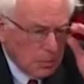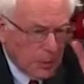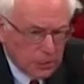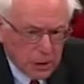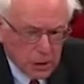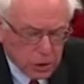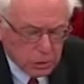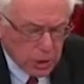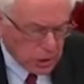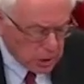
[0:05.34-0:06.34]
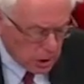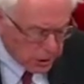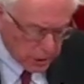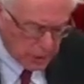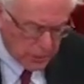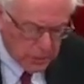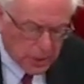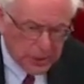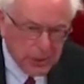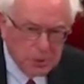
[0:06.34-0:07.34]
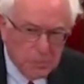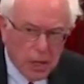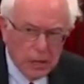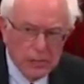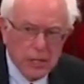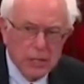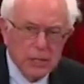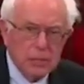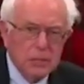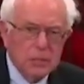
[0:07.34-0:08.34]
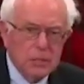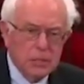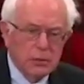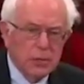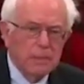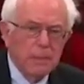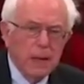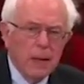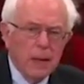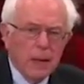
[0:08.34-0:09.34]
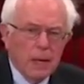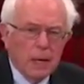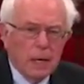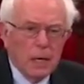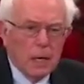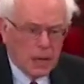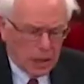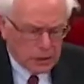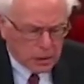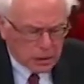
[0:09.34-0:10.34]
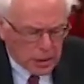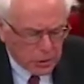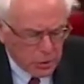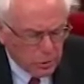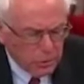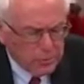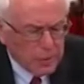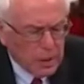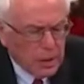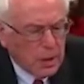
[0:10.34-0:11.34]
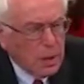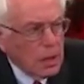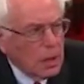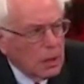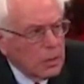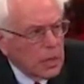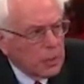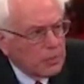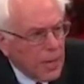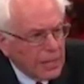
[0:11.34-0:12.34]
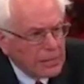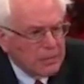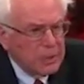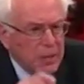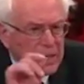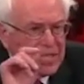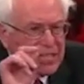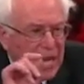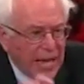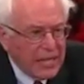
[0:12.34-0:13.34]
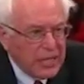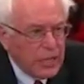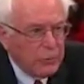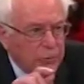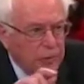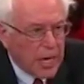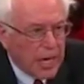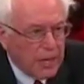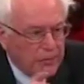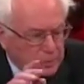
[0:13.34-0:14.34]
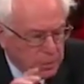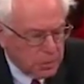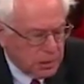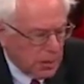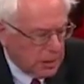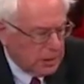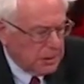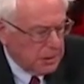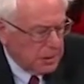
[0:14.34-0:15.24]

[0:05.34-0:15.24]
about the issue that is on everybody's mind, and that is Syria. And to tell you that approximately 95%